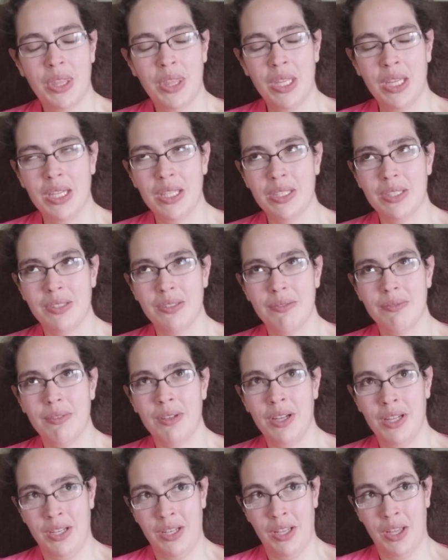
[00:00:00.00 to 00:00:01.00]
things
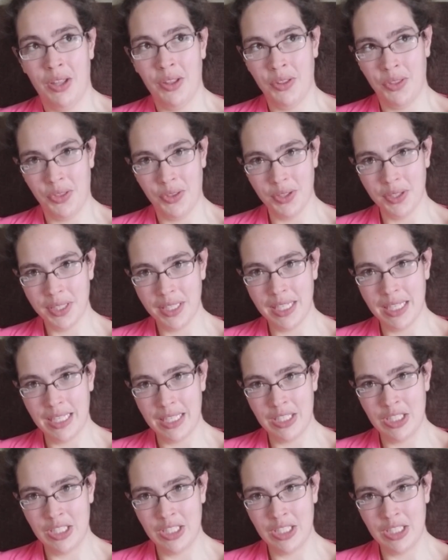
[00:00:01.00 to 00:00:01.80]
unhealthily.